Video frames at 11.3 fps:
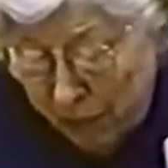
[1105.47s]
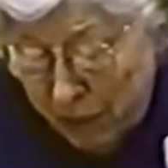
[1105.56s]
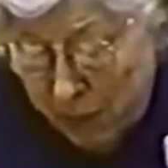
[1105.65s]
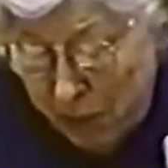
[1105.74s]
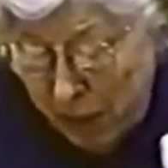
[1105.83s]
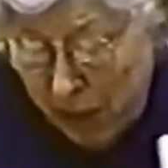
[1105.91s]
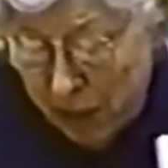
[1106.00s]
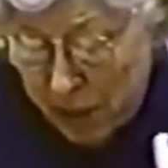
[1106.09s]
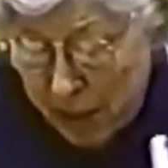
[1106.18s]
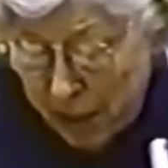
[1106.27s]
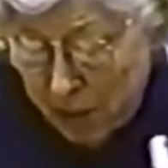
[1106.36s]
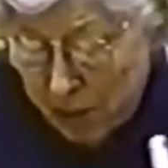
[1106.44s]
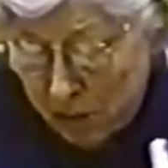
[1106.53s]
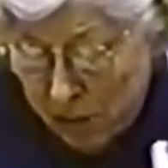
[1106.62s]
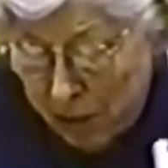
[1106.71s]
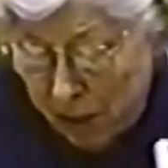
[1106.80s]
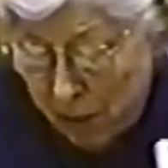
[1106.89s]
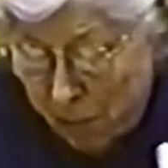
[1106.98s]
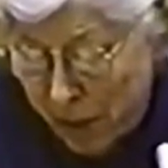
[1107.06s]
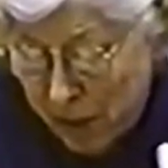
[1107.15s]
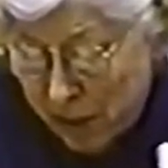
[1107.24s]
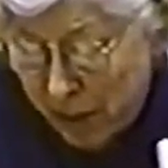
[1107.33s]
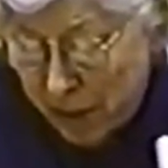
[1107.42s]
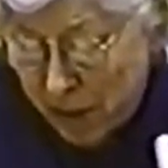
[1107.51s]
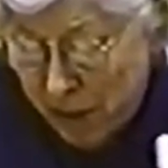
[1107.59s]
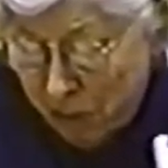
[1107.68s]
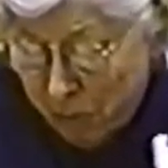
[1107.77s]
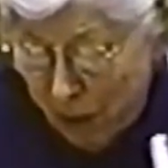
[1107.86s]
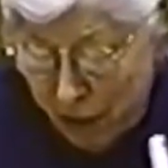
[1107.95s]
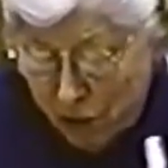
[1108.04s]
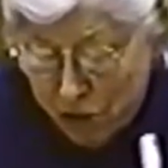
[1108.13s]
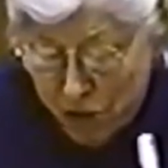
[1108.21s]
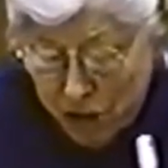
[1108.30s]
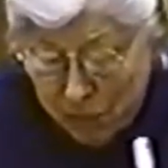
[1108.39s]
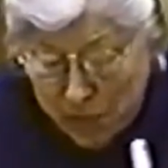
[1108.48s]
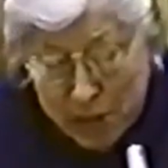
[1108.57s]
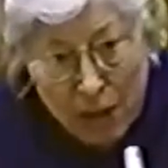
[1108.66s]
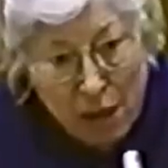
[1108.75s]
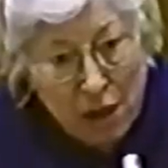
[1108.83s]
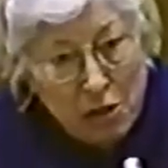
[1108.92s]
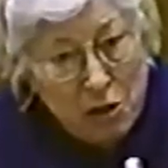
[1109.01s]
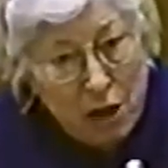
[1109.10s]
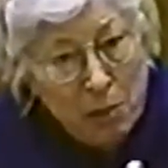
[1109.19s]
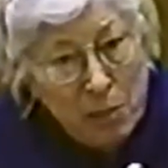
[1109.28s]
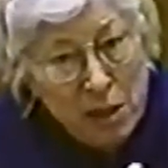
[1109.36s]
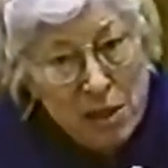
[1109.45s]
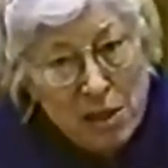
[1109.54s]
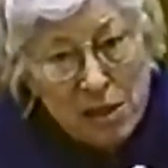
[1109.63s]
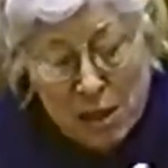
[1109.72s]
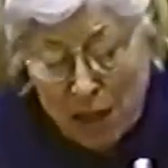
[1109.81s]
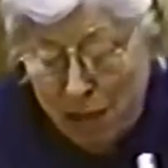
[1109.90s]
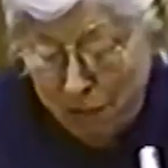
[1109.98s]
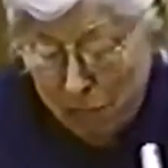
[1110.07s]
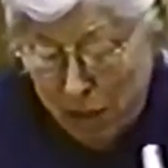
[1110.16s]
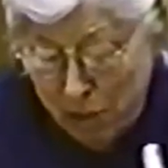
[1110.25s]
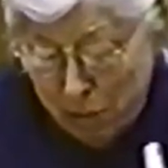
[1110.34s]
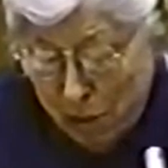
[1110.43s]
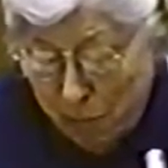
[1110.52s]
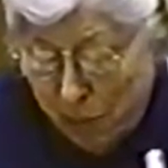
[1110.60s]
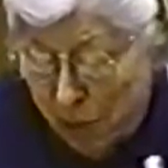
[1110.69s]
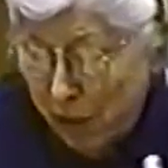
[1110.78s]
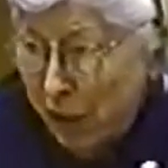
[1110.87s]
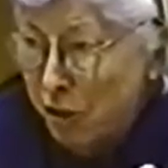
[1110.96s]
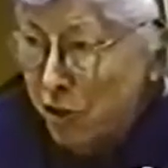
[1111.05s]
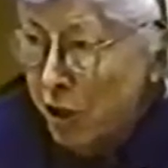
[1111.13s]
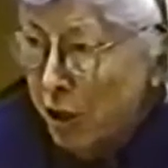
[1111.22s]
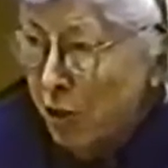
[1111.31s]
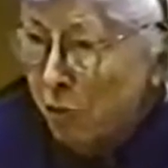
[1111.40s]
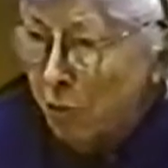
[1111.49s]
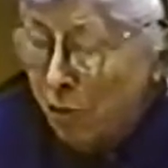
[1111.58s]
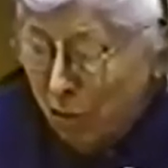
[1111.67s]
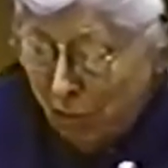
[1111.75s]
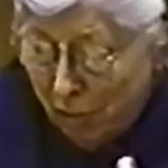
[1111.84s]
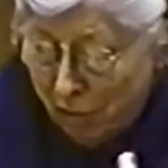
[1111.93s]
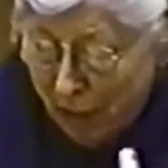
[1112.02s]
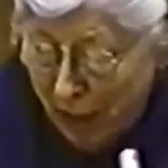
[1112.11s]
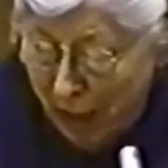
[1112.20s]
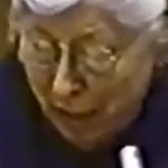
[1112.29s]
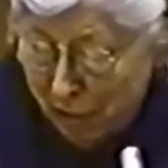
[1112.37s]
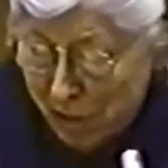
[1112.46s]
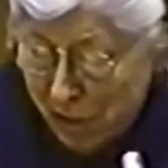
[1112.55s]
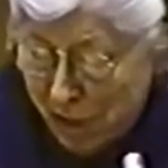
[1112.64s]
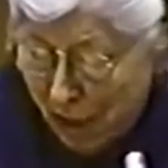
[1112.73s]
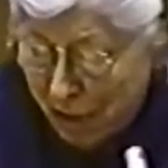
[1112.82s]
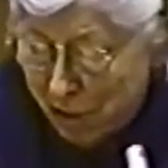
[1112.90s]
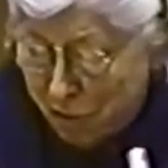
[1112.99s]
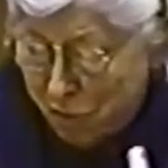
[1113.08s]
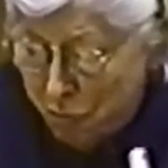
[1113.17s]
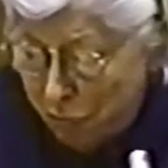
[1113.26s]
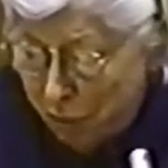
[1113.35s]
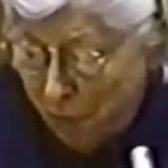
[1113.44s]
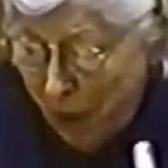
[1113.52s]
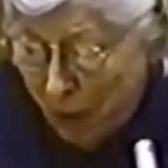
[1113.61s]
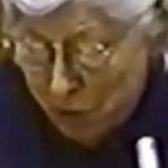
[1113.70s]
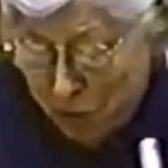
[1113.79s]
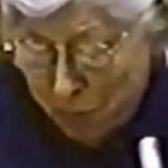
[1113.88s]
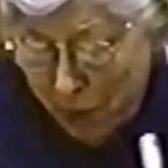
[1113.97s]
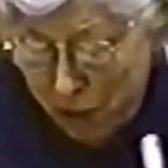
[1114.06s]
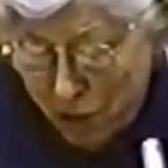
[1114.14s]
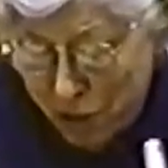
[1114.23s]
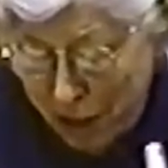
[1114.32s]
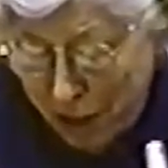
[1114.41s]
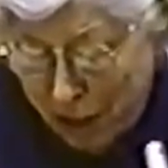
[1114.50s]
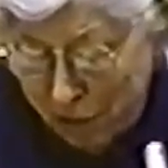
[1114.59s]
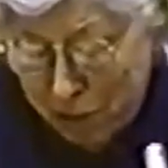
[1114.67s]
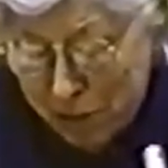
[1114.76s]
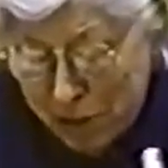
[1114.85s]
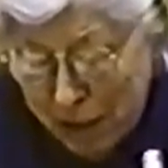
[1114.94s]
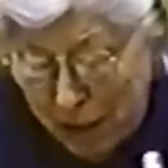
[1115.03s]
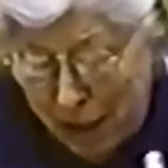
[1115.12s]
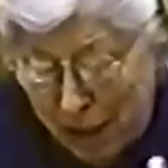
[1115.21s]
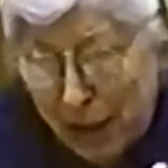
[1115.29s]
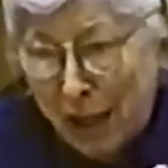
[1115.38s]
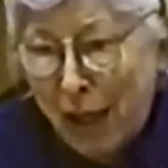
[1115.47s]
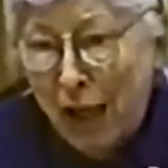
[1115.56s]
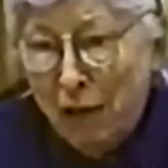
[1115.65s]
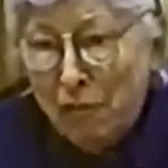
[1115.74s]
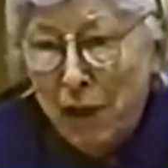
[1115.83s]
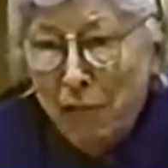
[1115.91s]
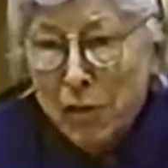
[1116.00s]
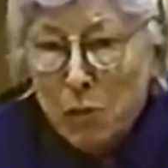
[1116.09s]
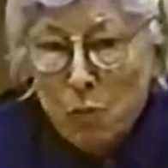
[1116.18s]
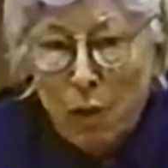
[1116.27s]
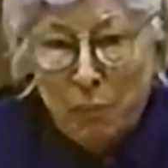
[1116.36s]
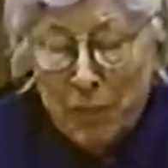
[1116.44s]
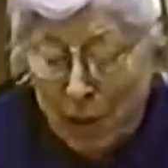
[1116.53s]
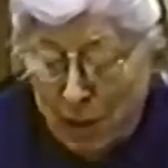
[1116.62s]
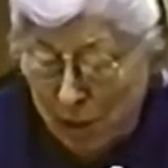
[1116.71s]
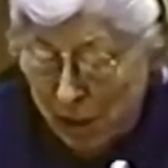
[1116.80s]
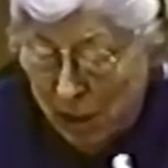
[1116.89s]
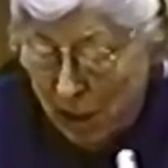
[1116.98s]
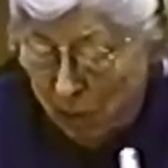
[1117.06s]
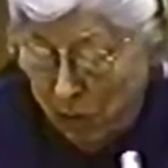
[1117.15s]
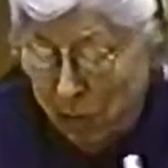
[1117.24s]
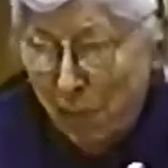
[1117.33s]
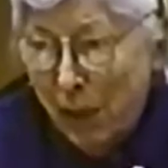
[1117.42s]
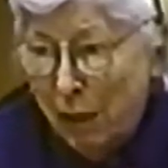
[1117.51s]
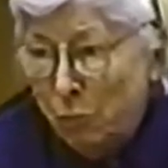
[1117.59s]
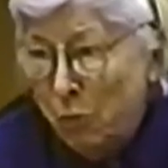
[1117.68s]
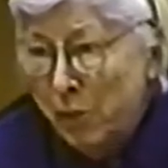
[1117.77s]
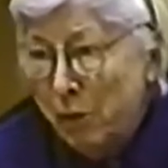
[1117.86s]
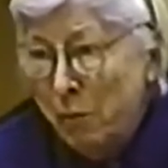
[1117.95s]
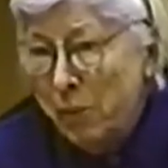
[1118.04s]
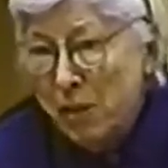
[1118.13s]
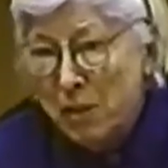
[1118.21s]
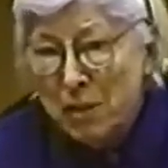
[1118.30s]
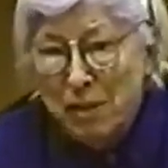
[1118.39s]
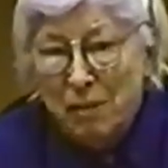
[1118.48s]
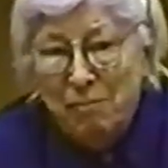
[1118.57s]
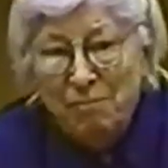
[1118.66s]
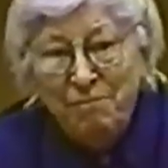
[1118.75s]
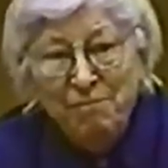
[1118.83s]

enough to be into sadomasochistic relationships, dominance, slavery, or bondage, oral or anal sex, dual masturbation encounters, and I have never swapped tongues with man, woman, or beast.